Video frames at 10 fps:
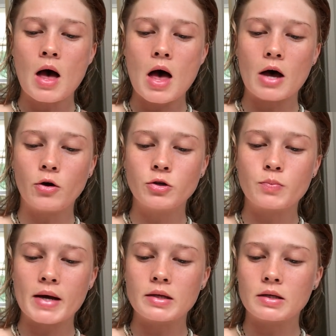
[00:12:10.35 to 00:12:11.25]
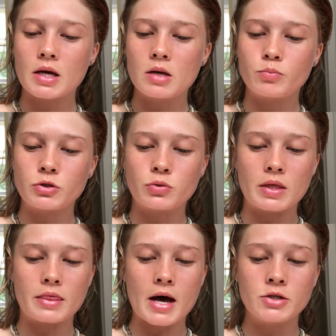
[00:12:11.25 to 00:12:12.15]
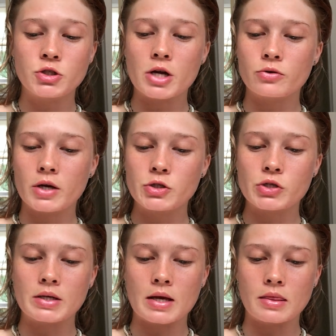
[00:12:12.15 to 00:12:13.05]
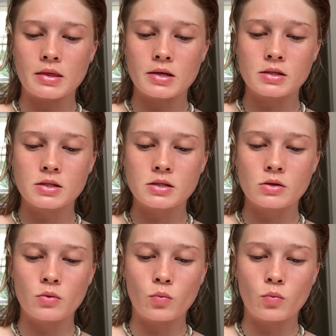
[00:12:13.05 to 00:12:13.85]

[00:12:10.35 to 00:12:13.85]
held by the gate between that generation and this.